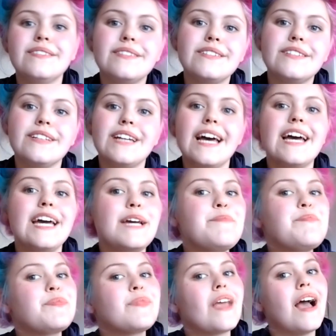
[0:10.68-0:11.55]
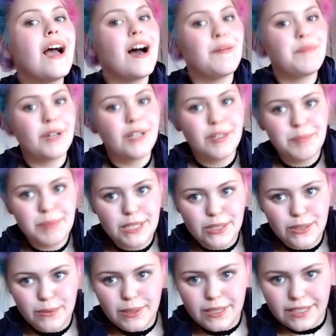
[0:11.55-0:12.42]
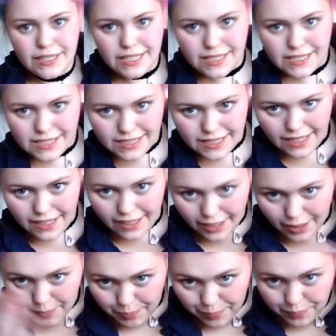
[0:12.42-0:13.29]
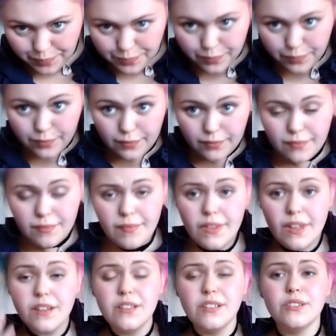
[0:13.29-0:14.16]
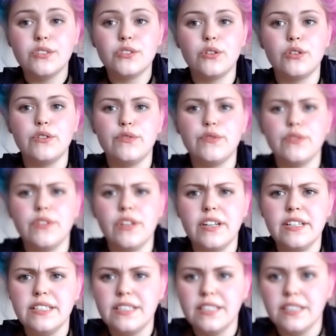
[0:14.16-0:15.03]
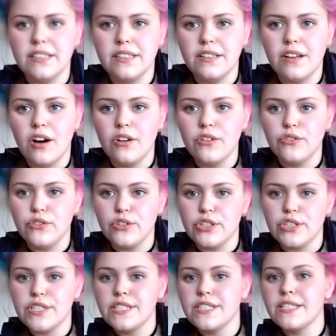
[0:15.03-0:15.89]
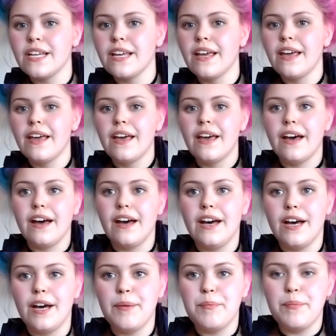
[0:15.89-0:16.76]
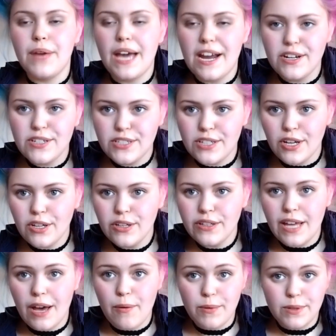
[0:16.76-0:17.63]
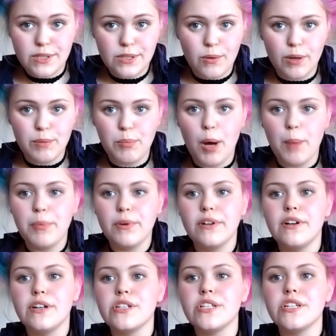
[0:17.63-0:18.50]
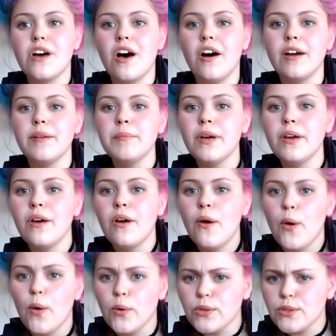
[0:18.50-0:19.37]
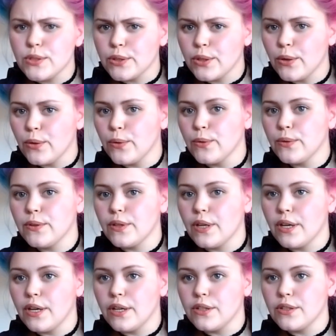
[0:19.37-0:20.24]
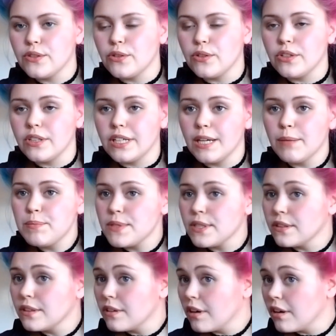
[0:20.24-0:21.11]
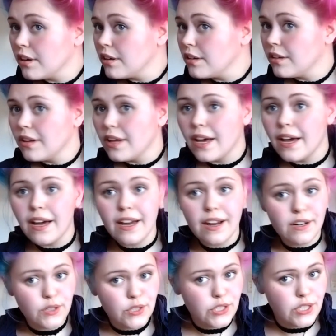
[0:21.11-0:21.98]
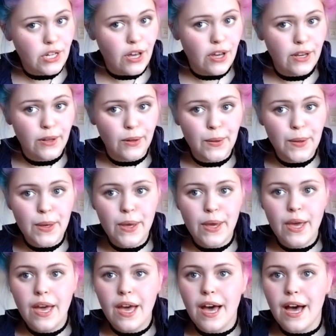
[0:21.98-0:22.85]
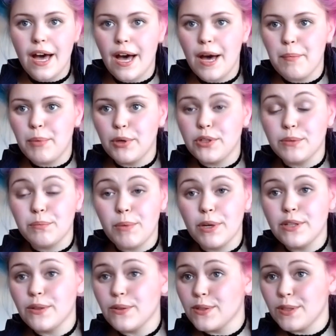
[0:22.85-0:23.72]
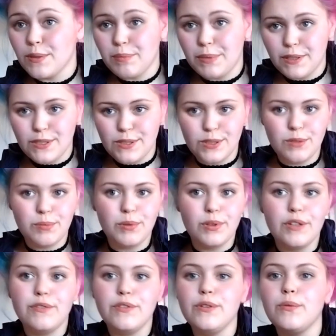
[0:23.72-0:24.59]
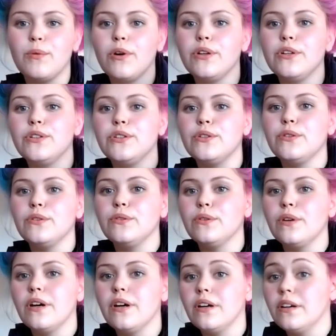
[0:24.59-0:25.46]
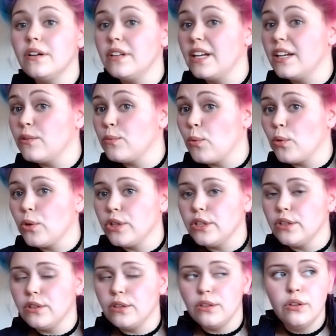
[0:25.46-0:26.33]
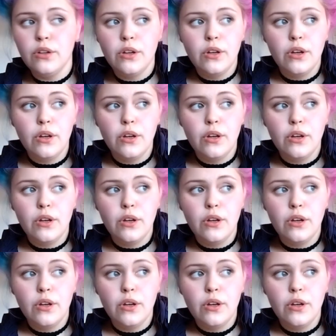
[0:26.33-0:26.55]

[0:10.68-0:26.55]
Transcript: Today I'm going to be doing this um, sort of nineteen hundreds um, hairstyle that was quite popular at the time, also called uh, sort of the Gibson Girl hairstyle, uh, but it might also be suitable if you want to do uh, an Edwardian